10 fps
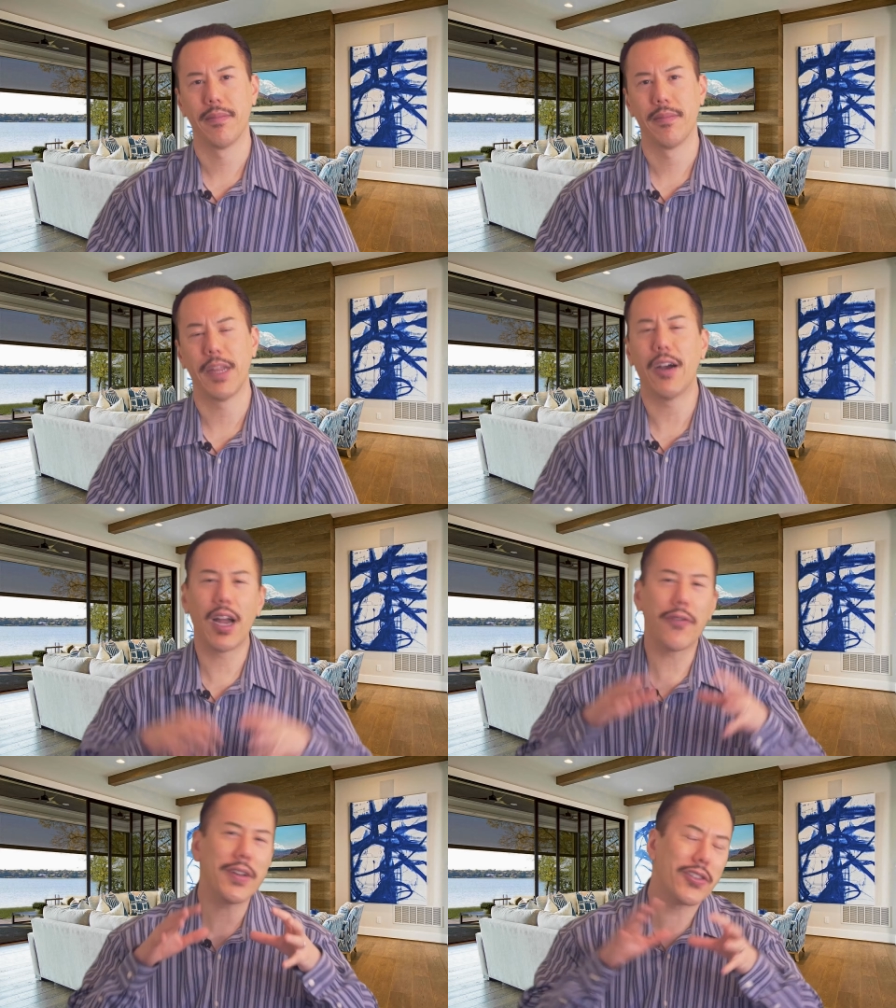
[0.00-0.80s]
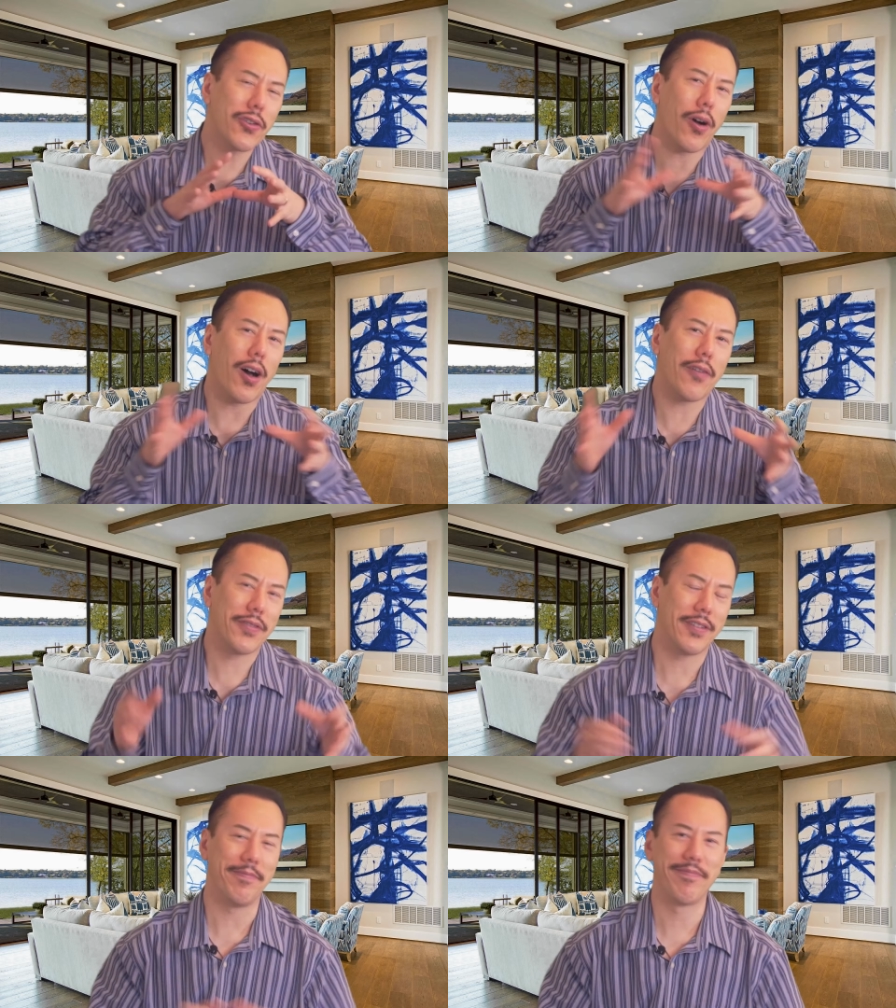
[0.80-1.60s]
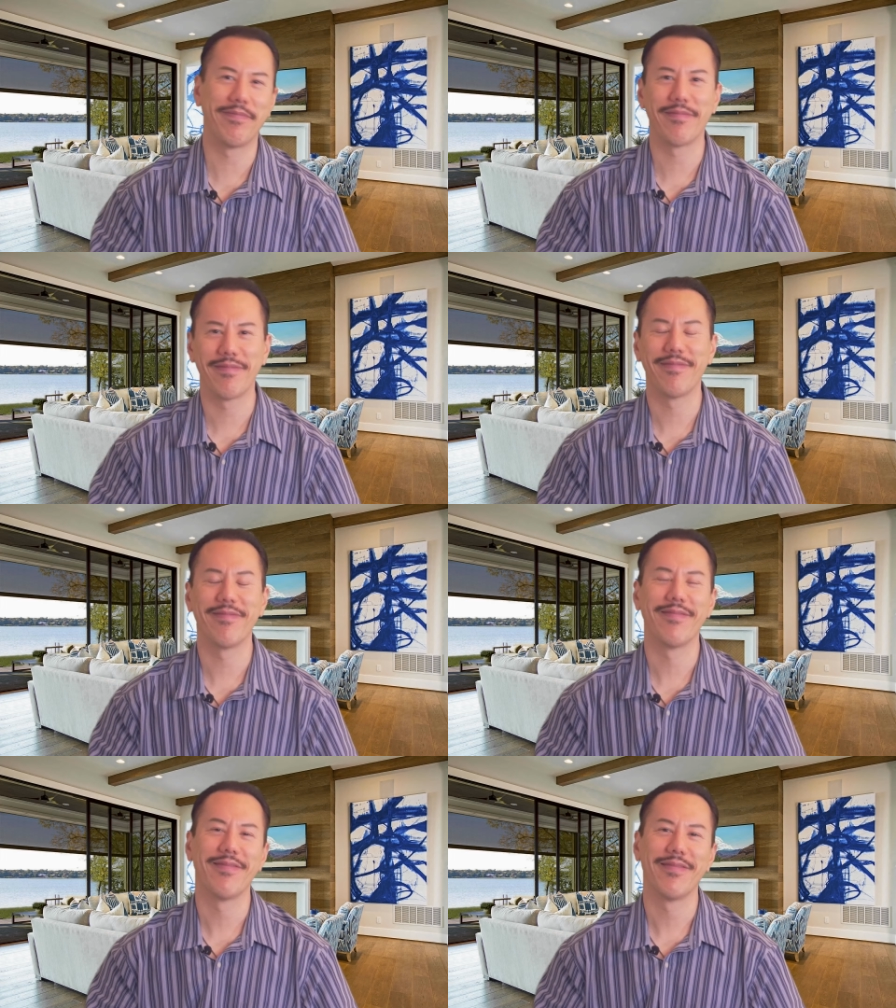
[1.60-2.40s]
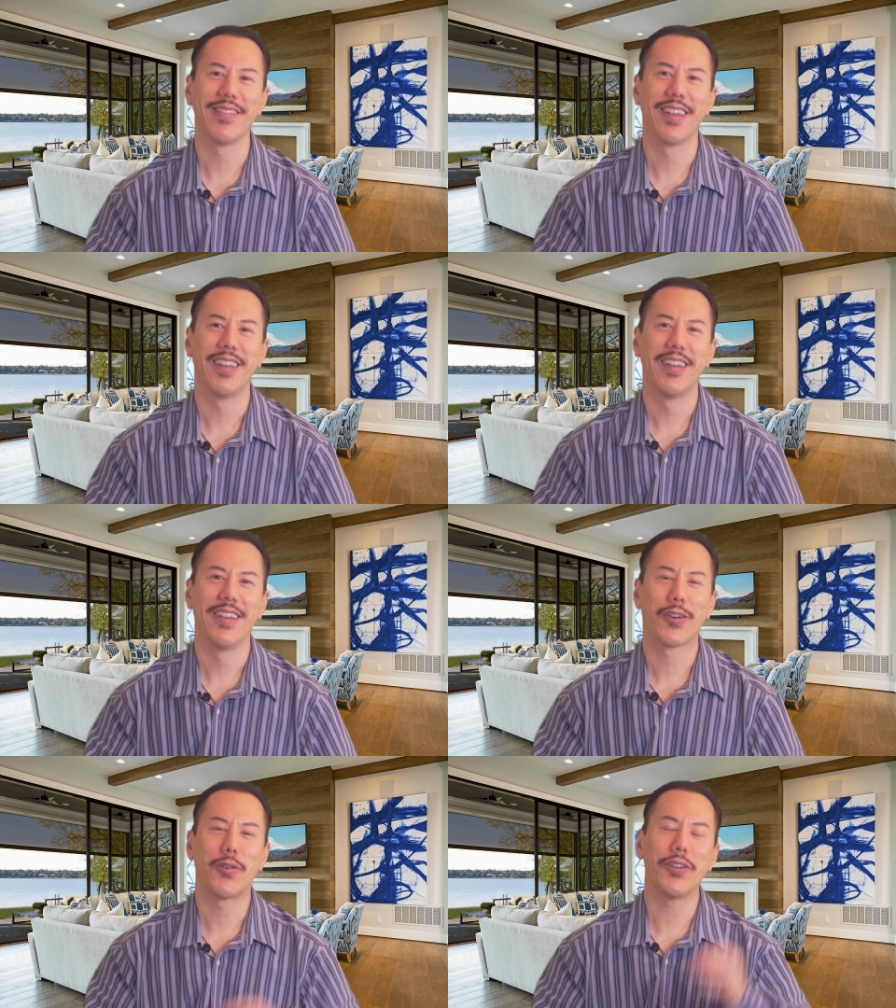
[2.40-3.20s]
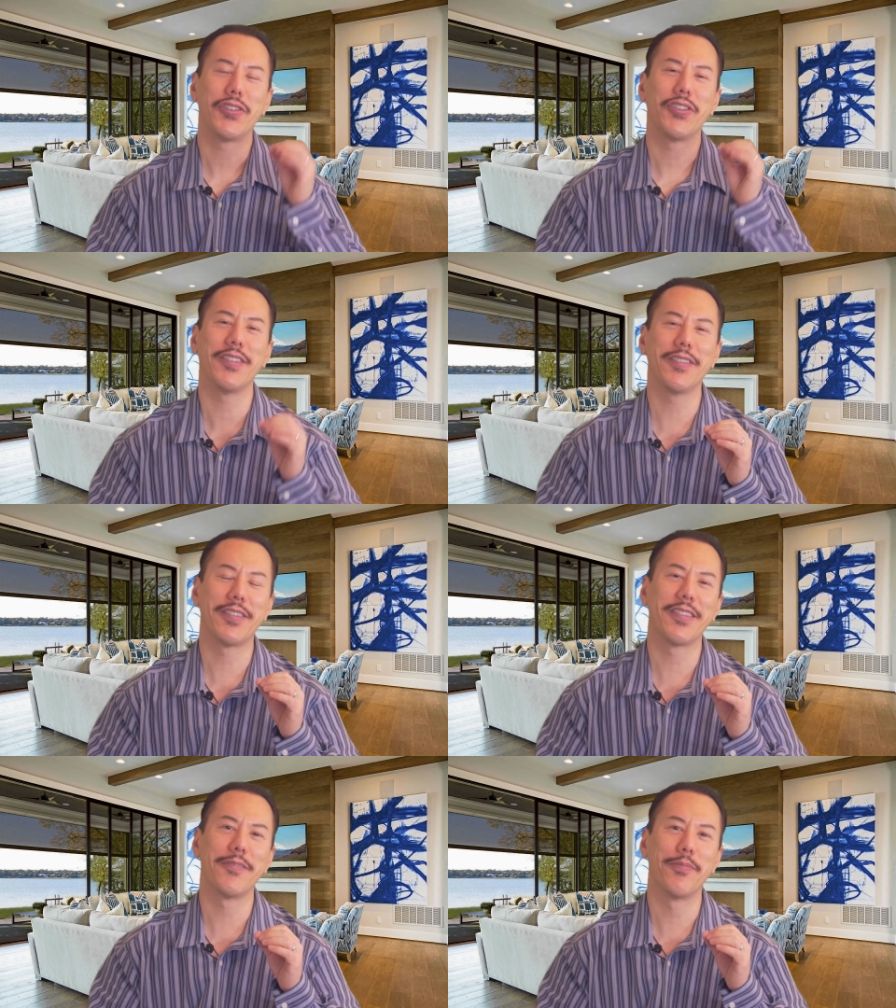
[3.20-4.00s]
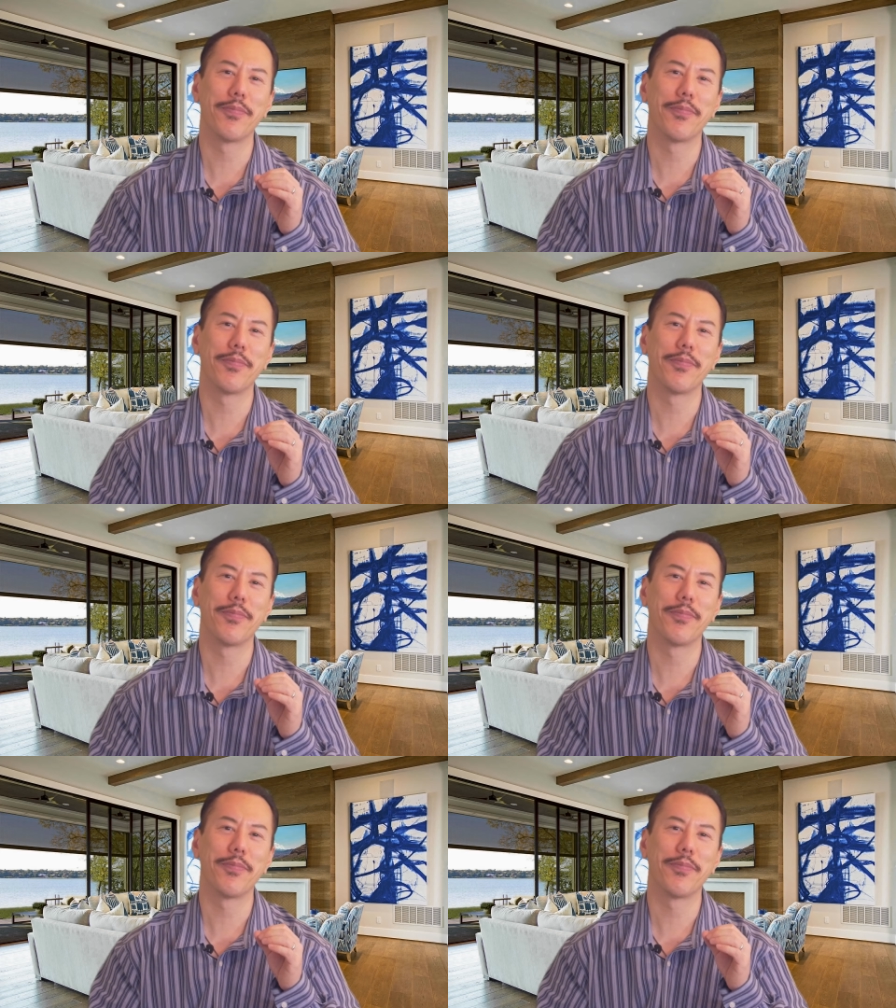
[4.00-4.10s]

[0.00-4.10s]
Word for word: Now, every so often, Christians